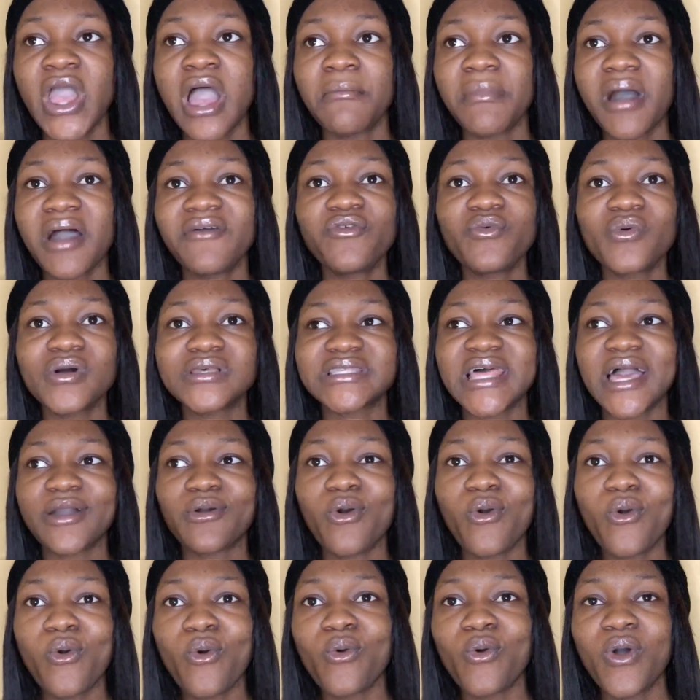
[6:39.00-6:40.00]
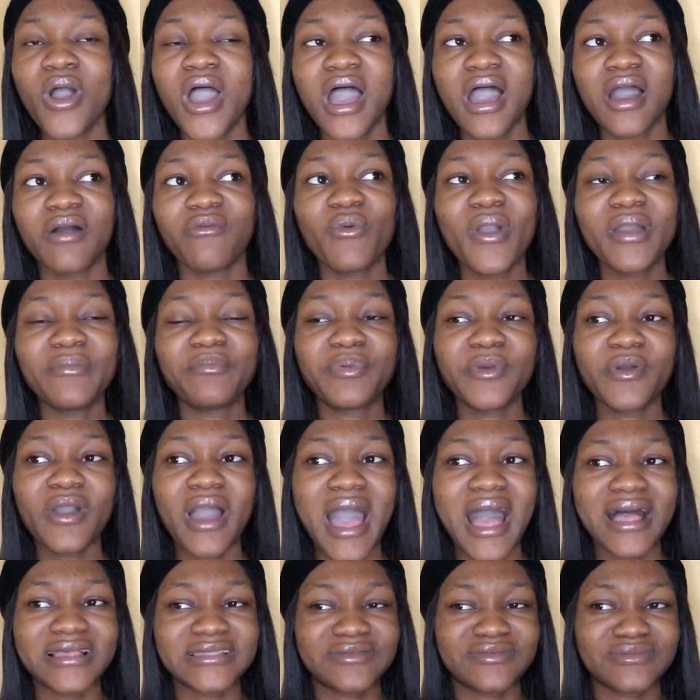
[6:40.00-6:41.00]
Marvin was like, oh, when
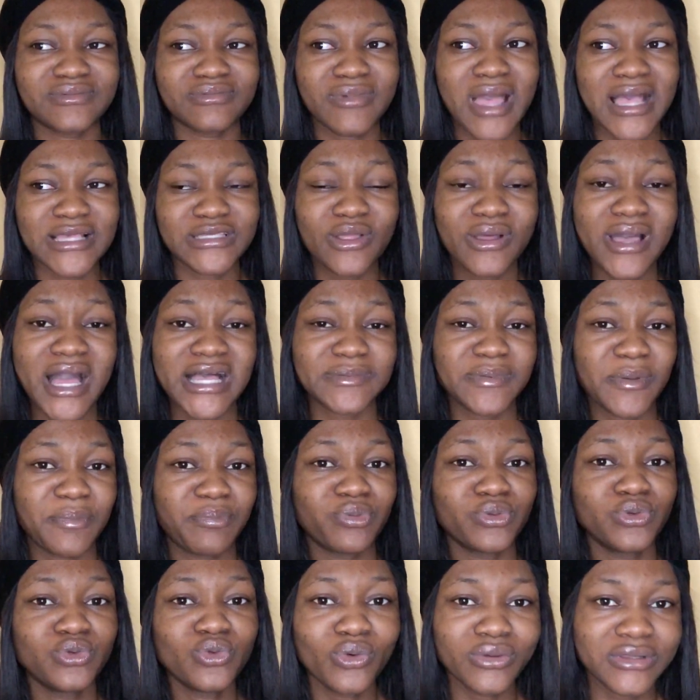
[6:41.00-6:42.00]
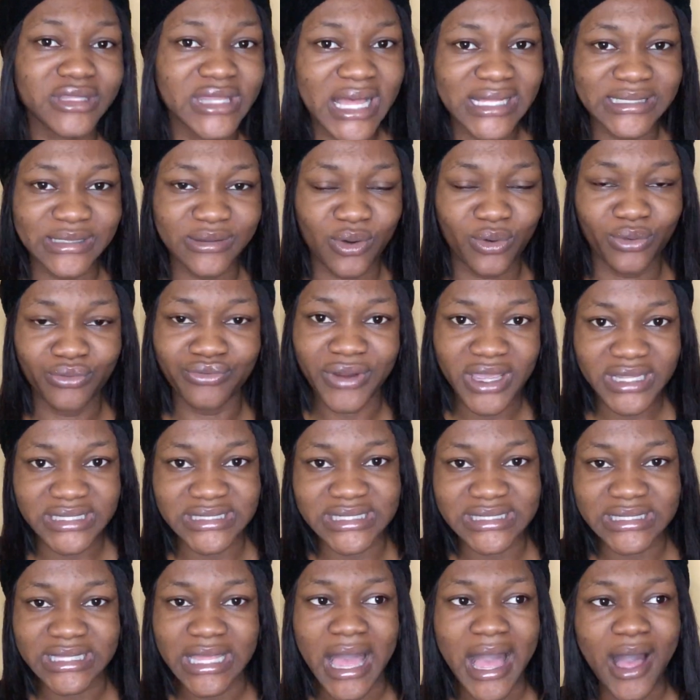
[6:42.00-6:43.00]
as long as people know that
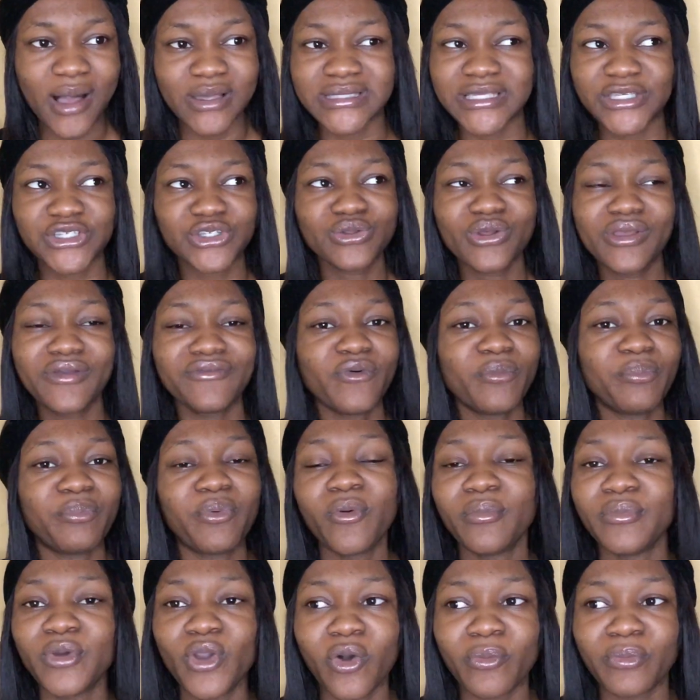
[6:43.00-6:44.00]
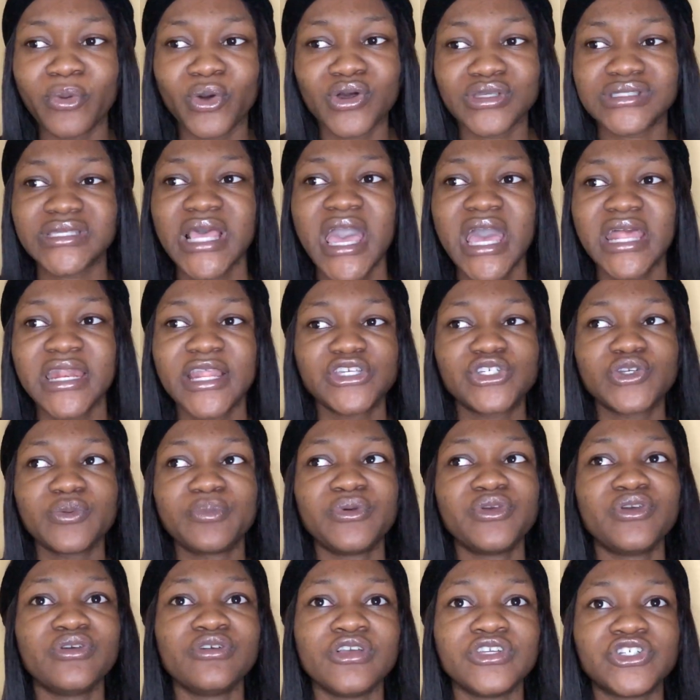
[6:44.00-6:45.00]
already in the house, they shouldn't even pull me up because they should
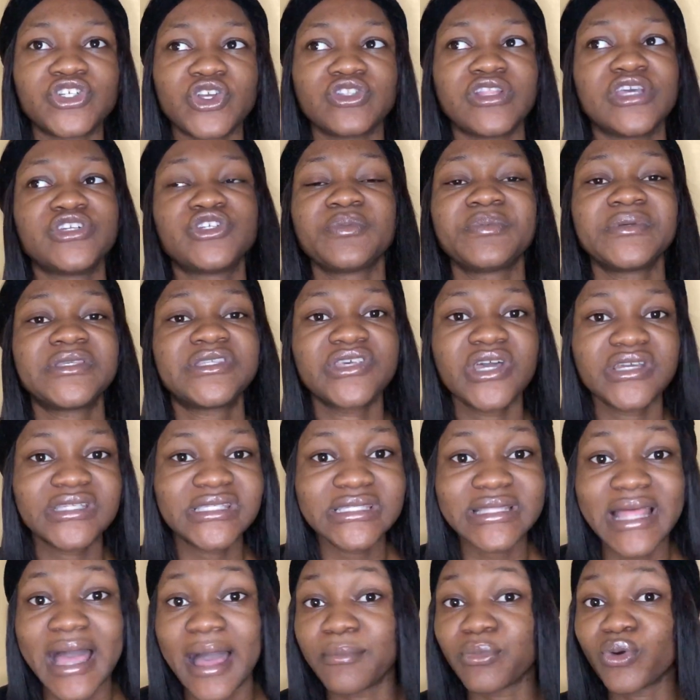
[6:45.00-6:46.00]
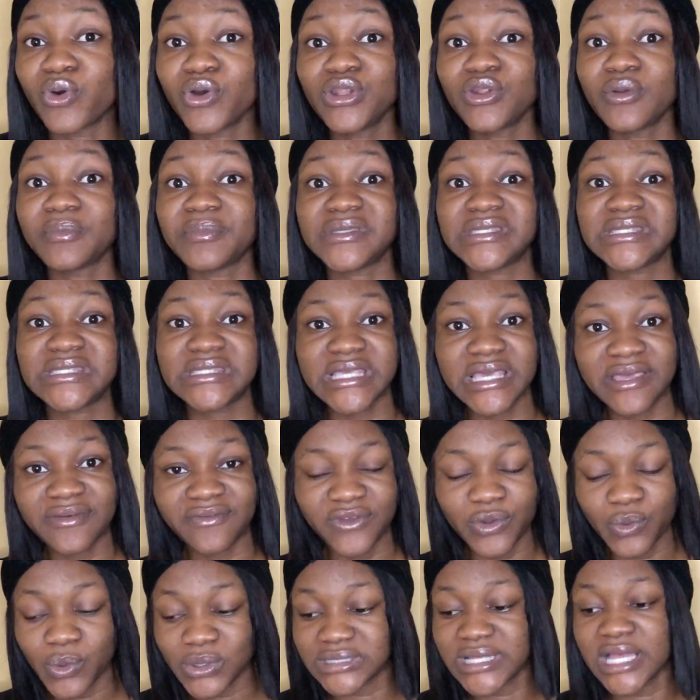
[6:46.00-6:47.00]
be certain that I'm going to be safe.
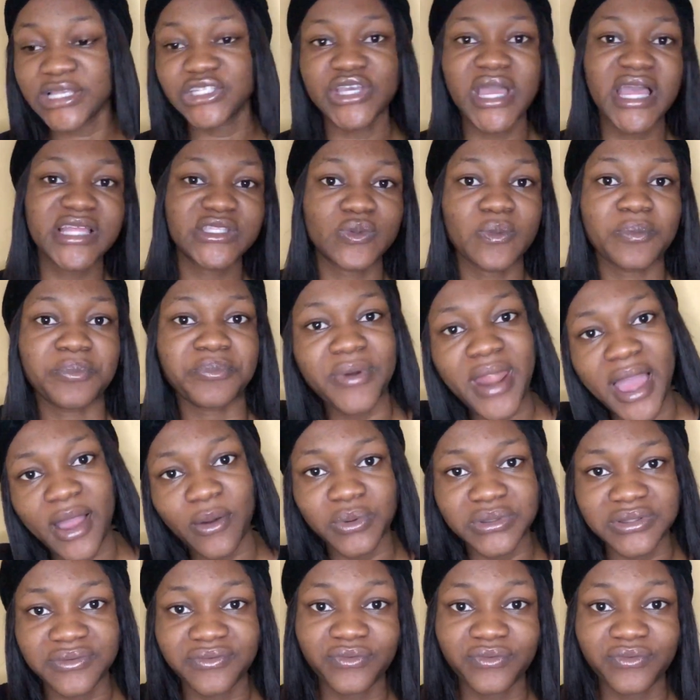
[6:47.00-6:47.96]
He was not trying to brag with the